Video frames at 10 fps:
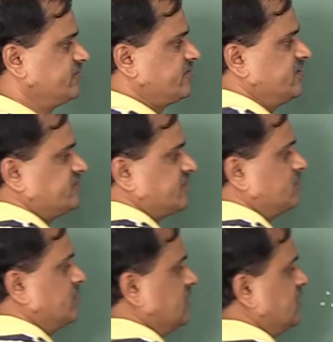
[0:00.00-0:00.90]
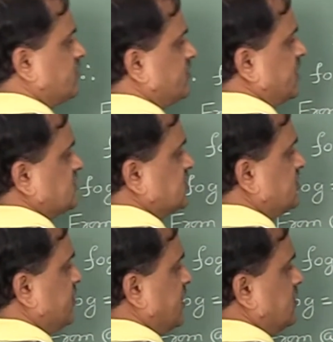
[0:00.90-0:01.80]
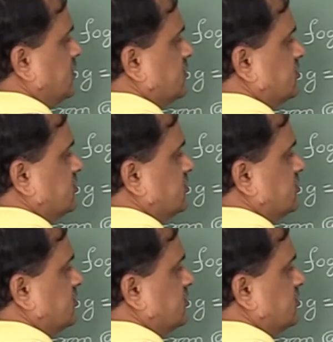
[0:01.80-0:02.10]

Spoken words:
Say some equation B.